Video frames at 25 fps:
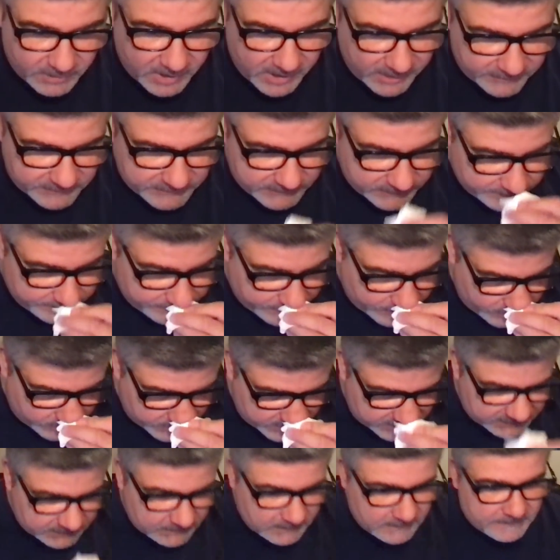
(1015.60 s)
bothers you,
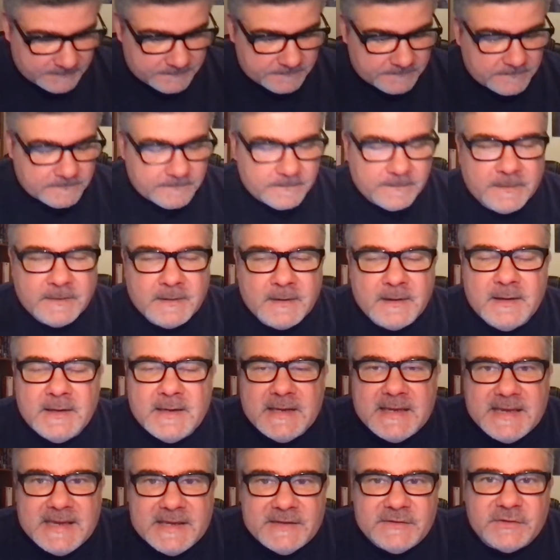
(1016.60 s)
folks,
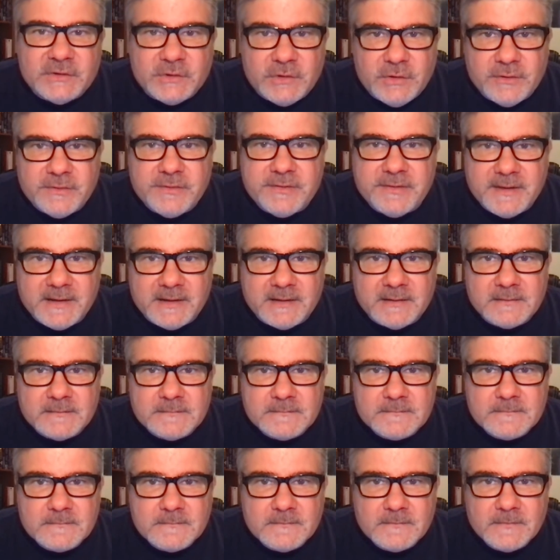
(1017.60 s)
it's a good thing.
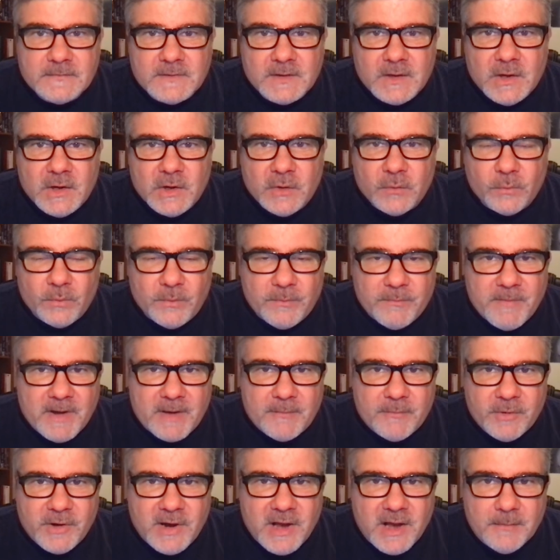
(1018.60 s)

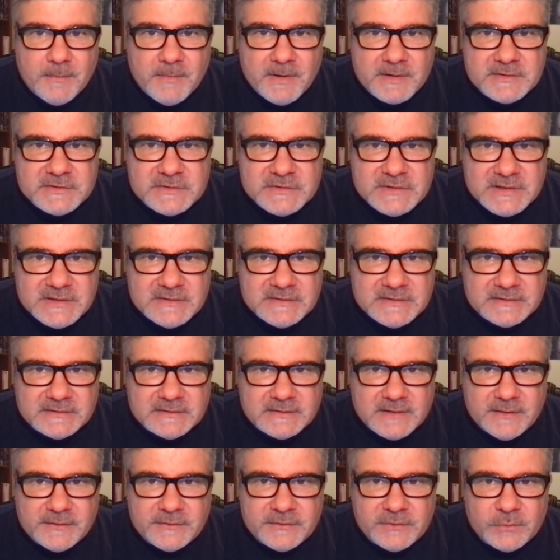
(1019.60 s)
Remember how much
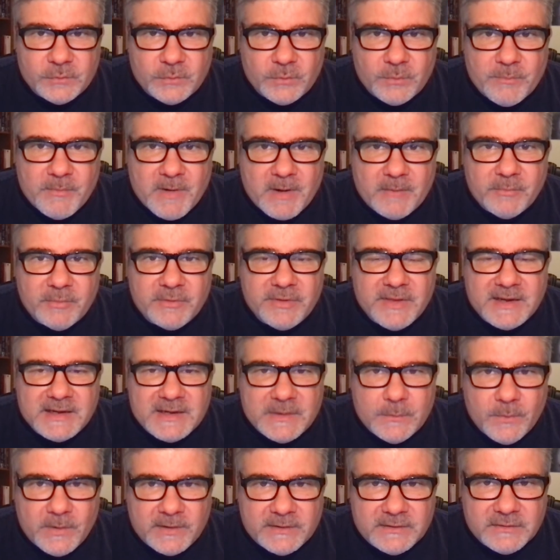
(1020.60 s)
Jesus loves you. Remember that
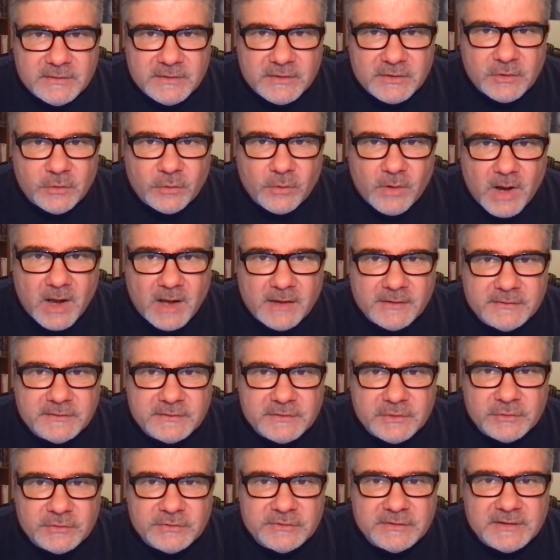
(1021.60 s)
he went to the cross.
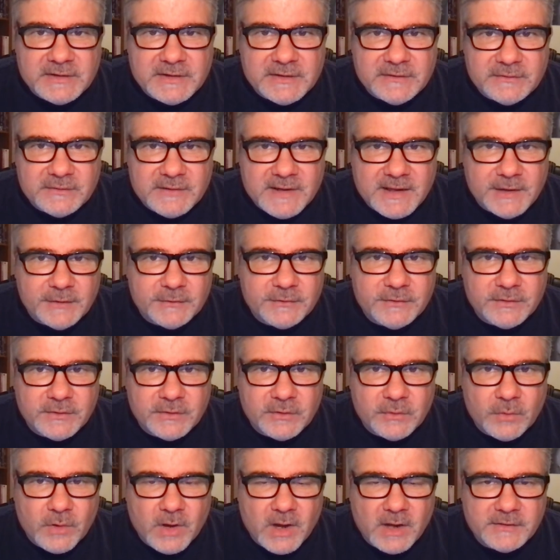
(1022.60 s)
Your sin is nailed to the
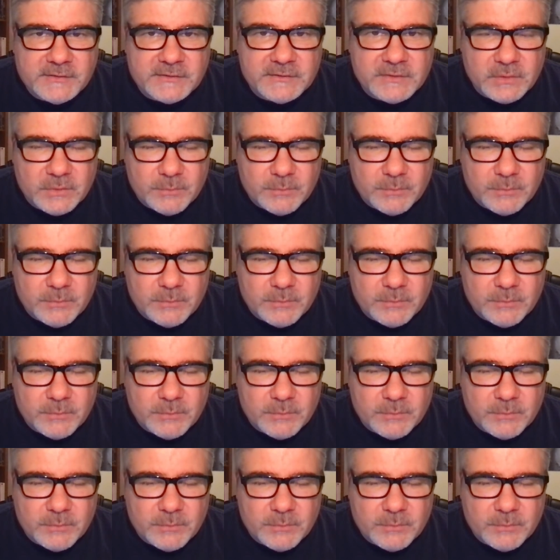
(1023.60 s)
cross.